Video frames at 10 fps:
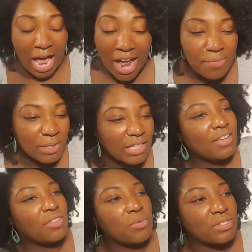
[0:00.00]
And I
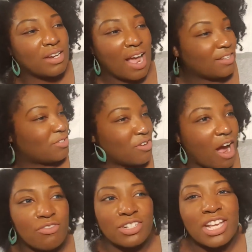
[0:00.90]
believe there was a nice little
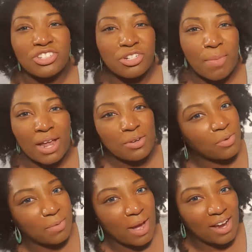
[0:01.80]
conversation about it in
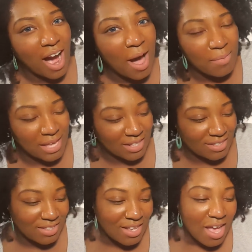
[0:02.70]
one of my
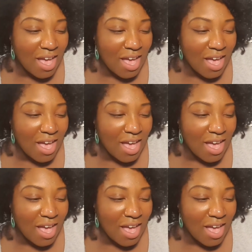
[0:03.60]
comments.